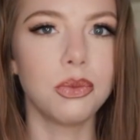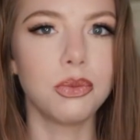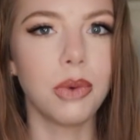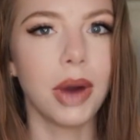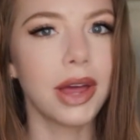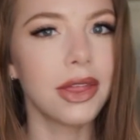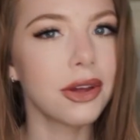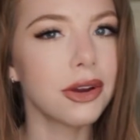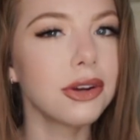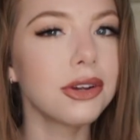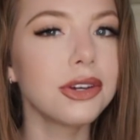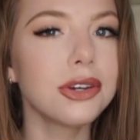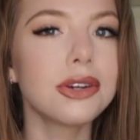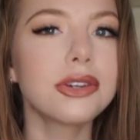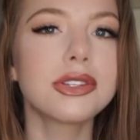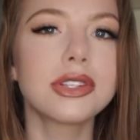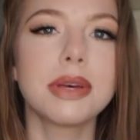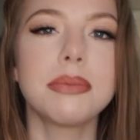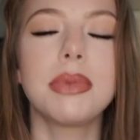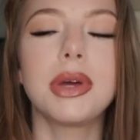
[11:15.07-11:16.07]
whether
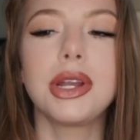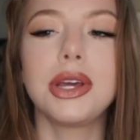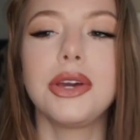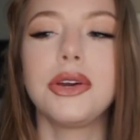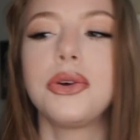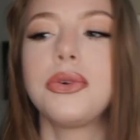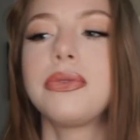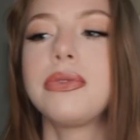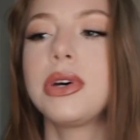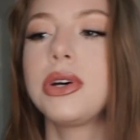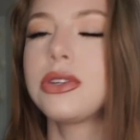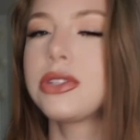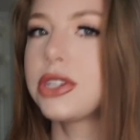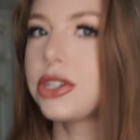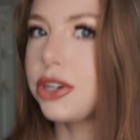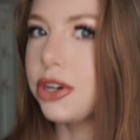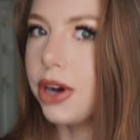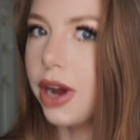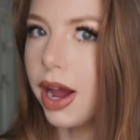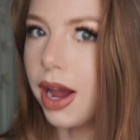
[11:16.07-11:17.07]
you're somebody who fills
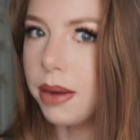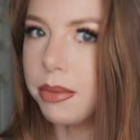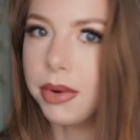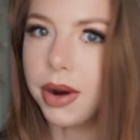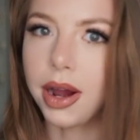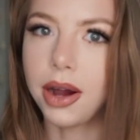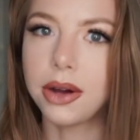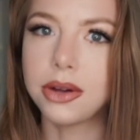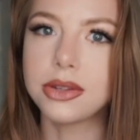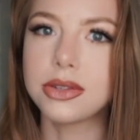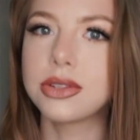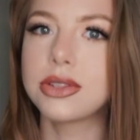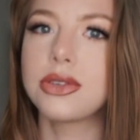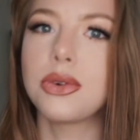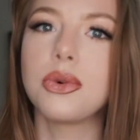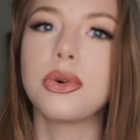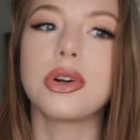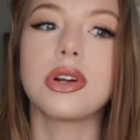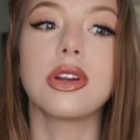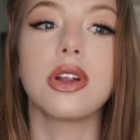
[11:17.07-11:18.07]
in your
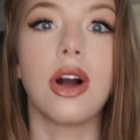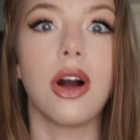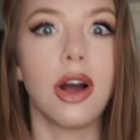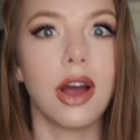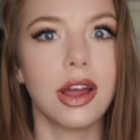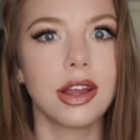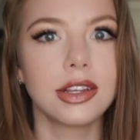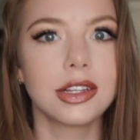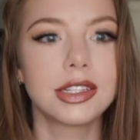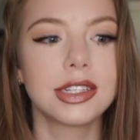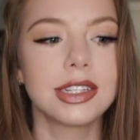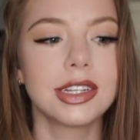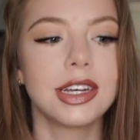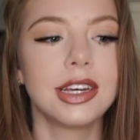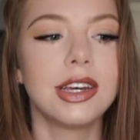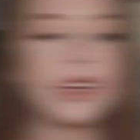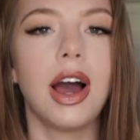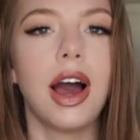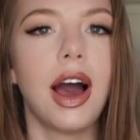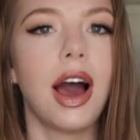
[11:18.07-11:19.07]
eyebrows or not,
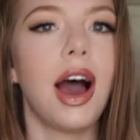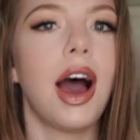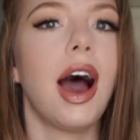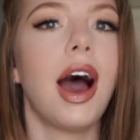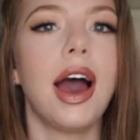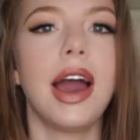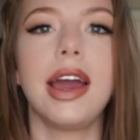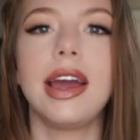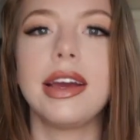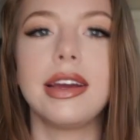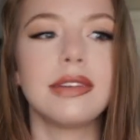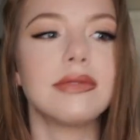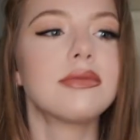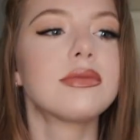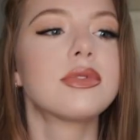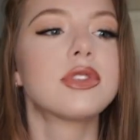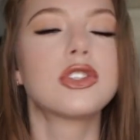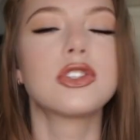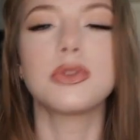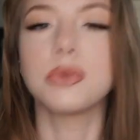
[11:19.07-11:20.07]

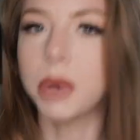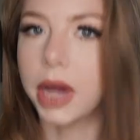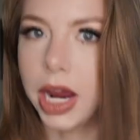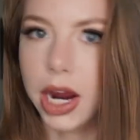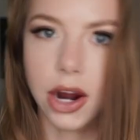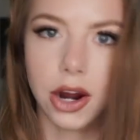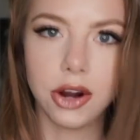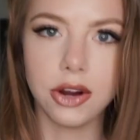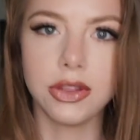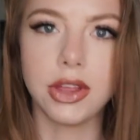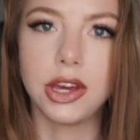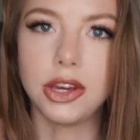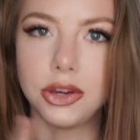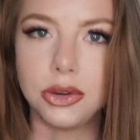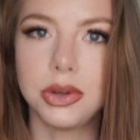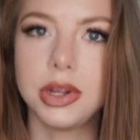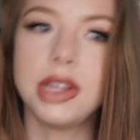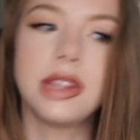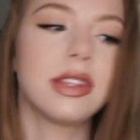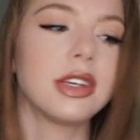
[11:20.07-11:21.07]
I swear that
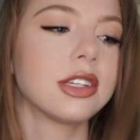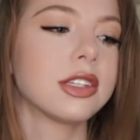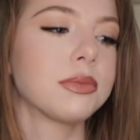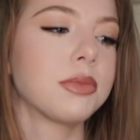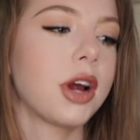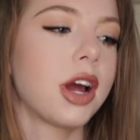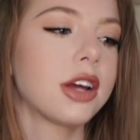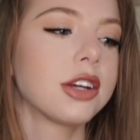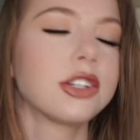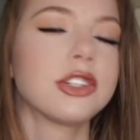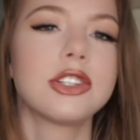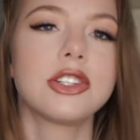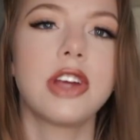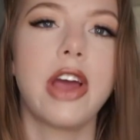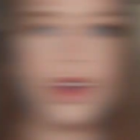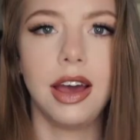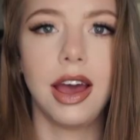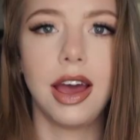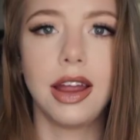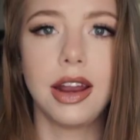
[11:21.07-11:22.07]
you need this
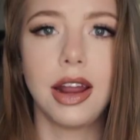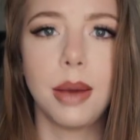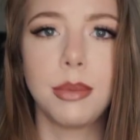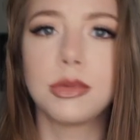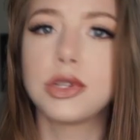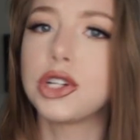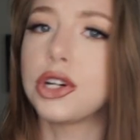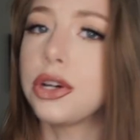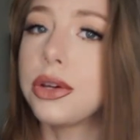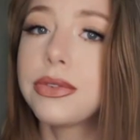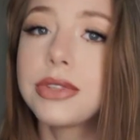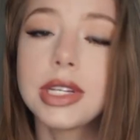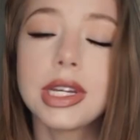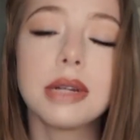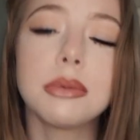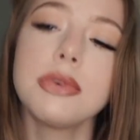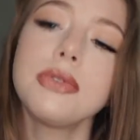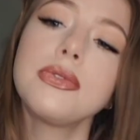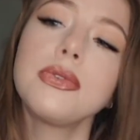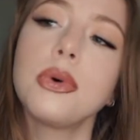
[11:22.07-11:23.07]
brush. And I'm sure you've seen
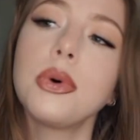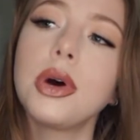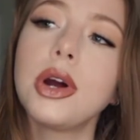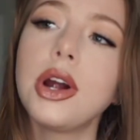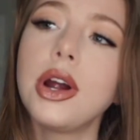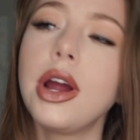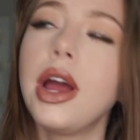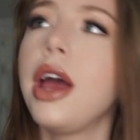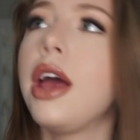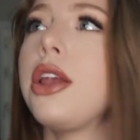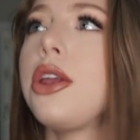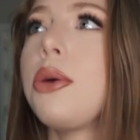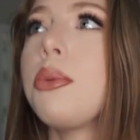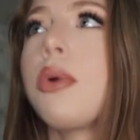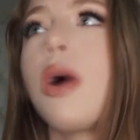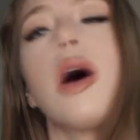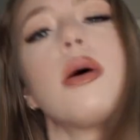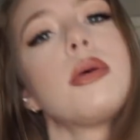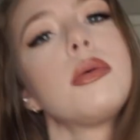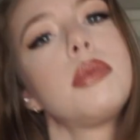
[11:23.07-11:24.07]
it before and you
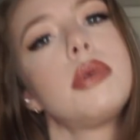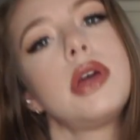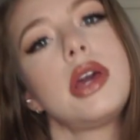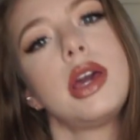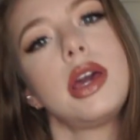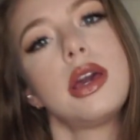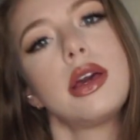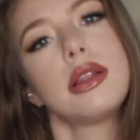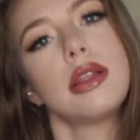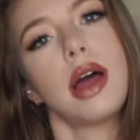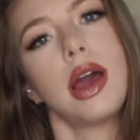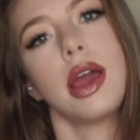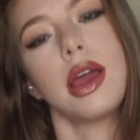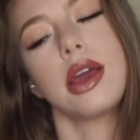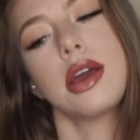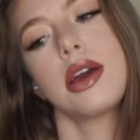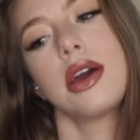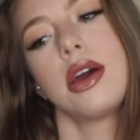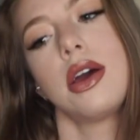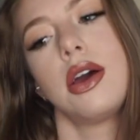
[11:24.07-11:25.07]
probably
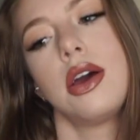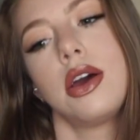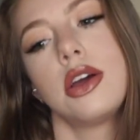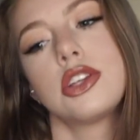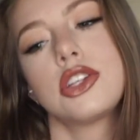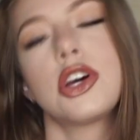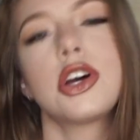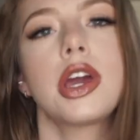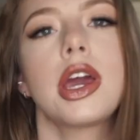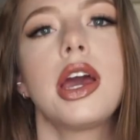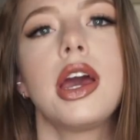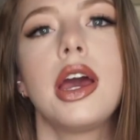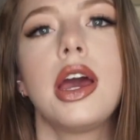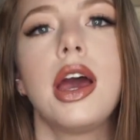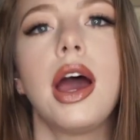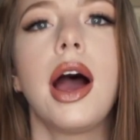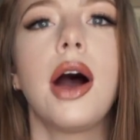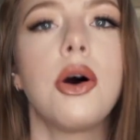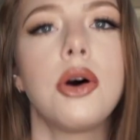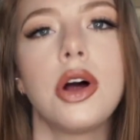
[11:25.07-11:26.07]
like took
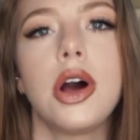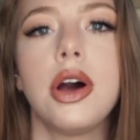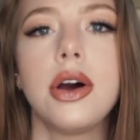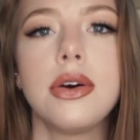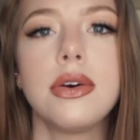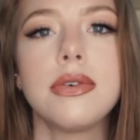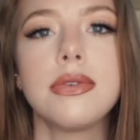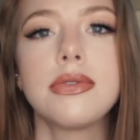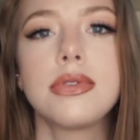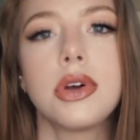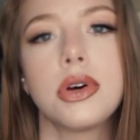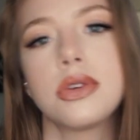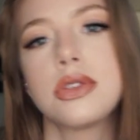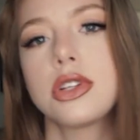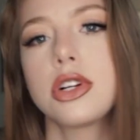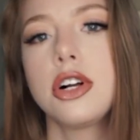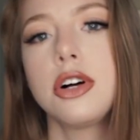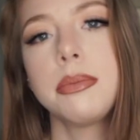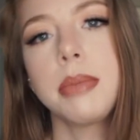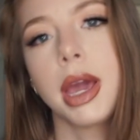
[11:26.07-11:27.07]
it out of
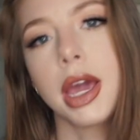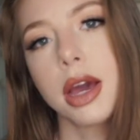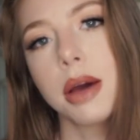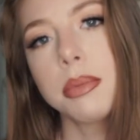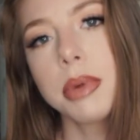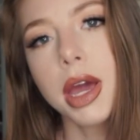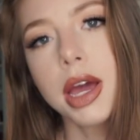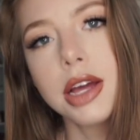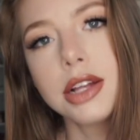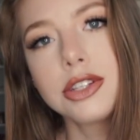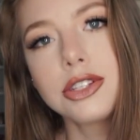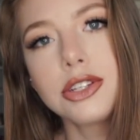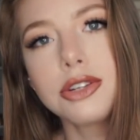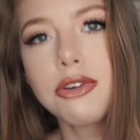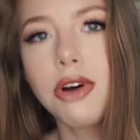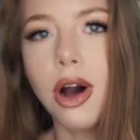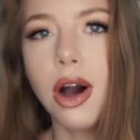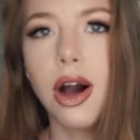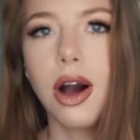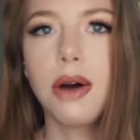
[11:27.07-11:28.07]
those little makeup kits
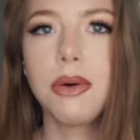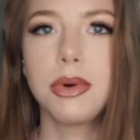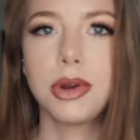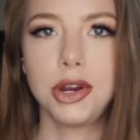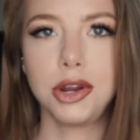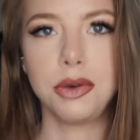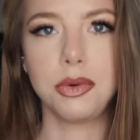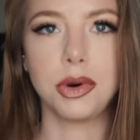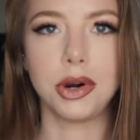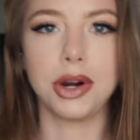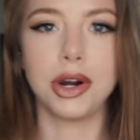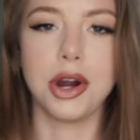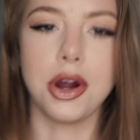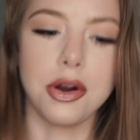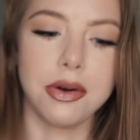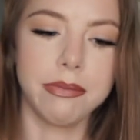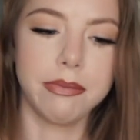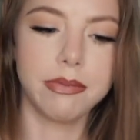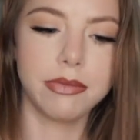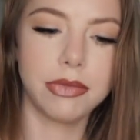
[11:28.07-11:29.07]
you got when you
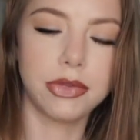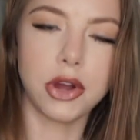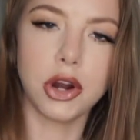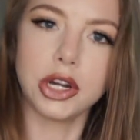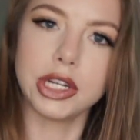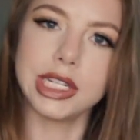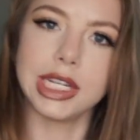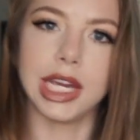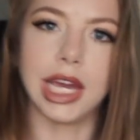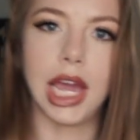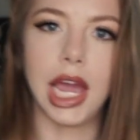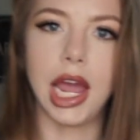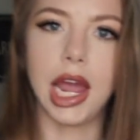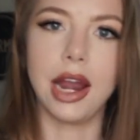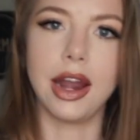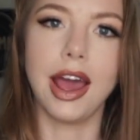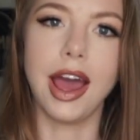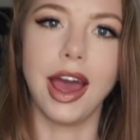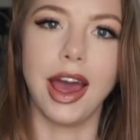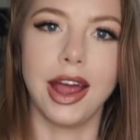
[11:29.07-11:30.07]
were
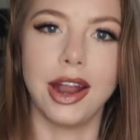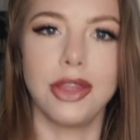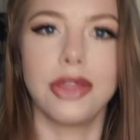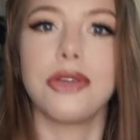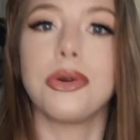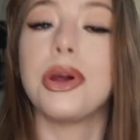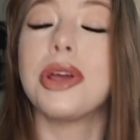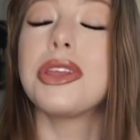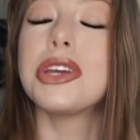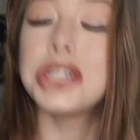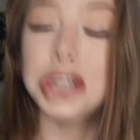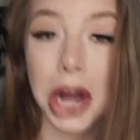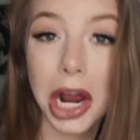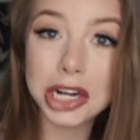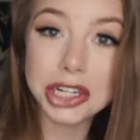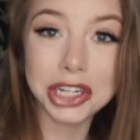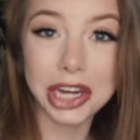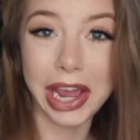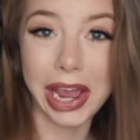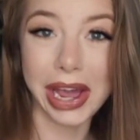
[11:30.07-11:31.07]
13 and threw it in the
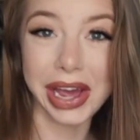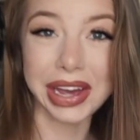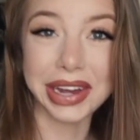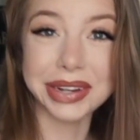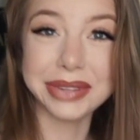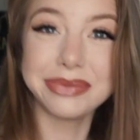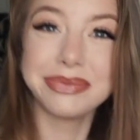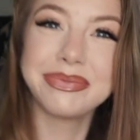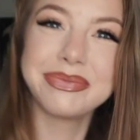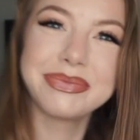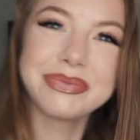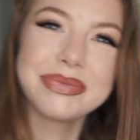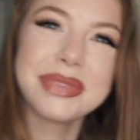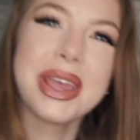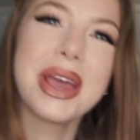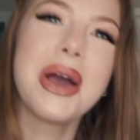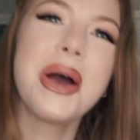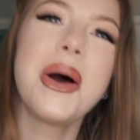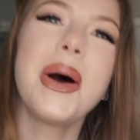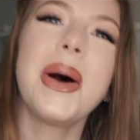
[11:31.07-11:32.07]
trash can.
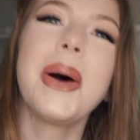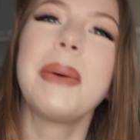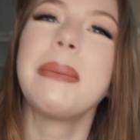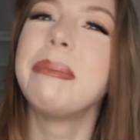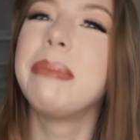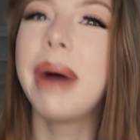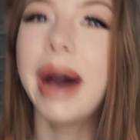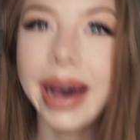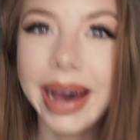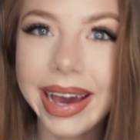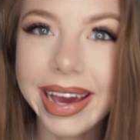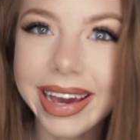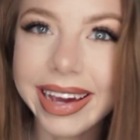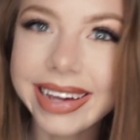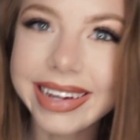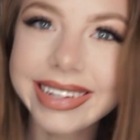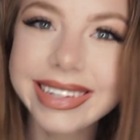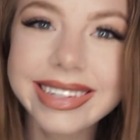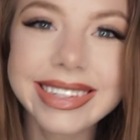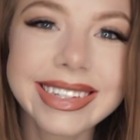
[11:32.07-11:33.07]

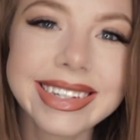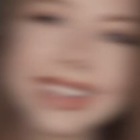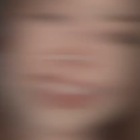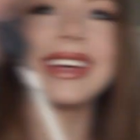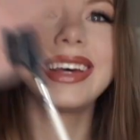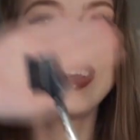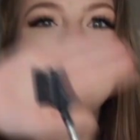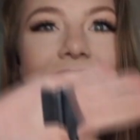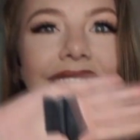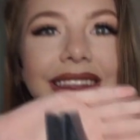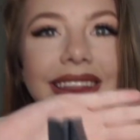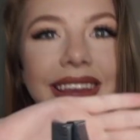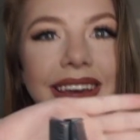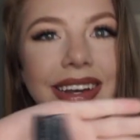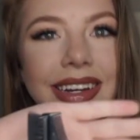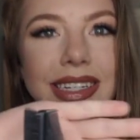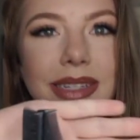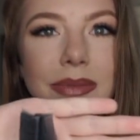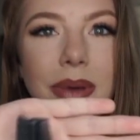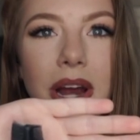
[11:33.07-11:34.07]
But
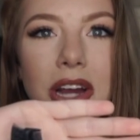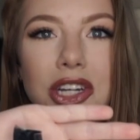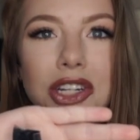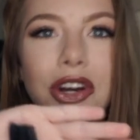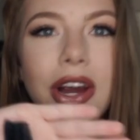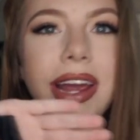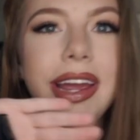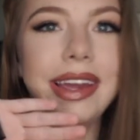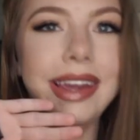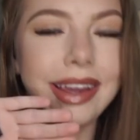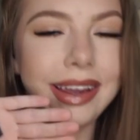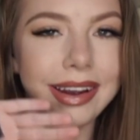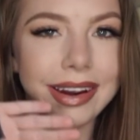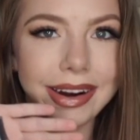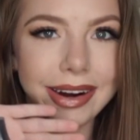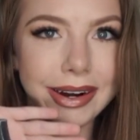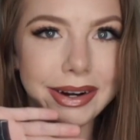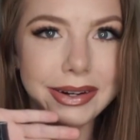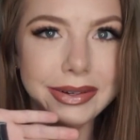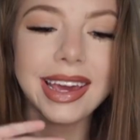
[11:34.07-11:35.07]
this brush right
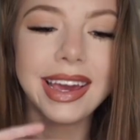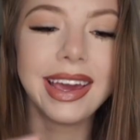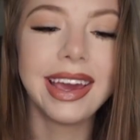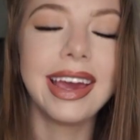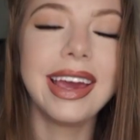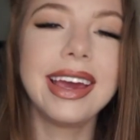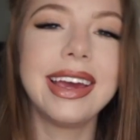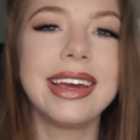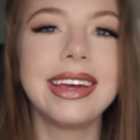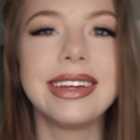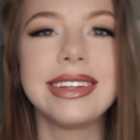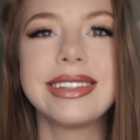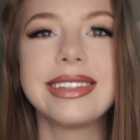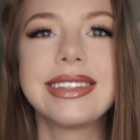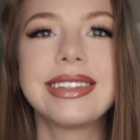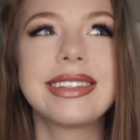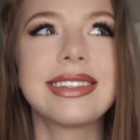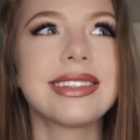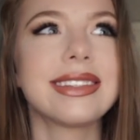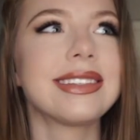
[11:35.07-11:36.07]
here
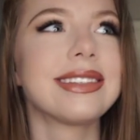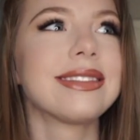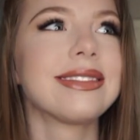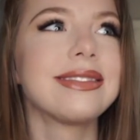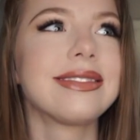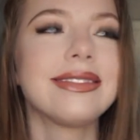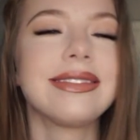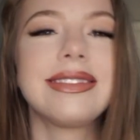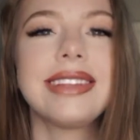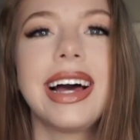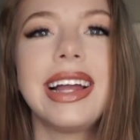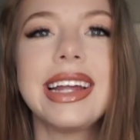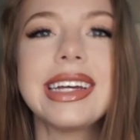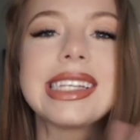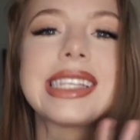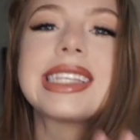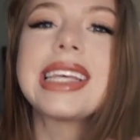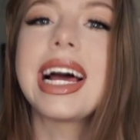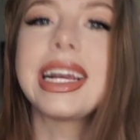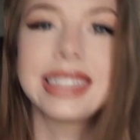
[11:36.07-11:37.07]
is a
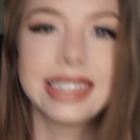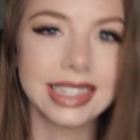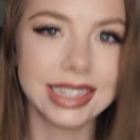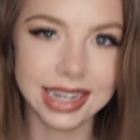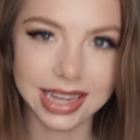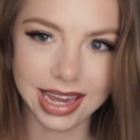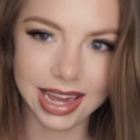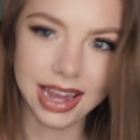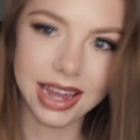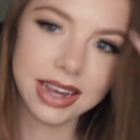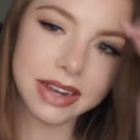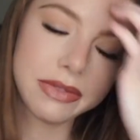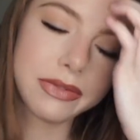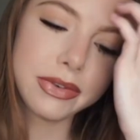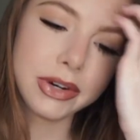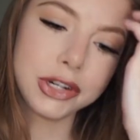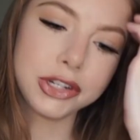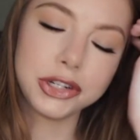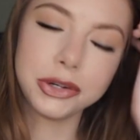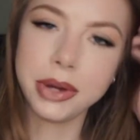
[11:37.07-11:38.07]
necessity
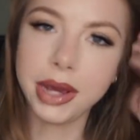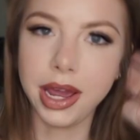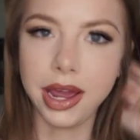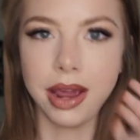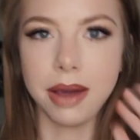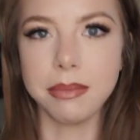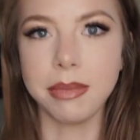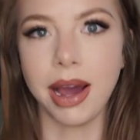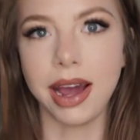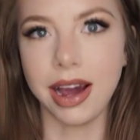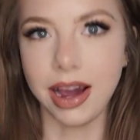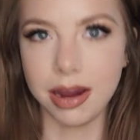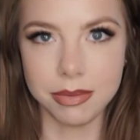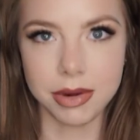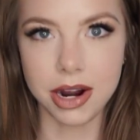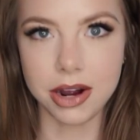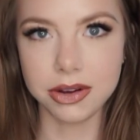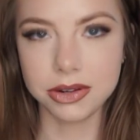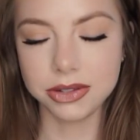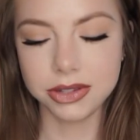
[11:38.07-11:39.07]
for doing my
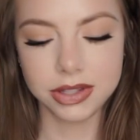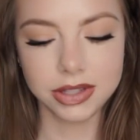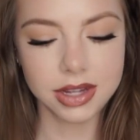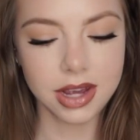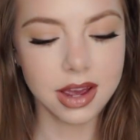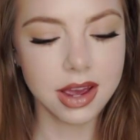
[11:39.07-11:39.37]
eyebrows.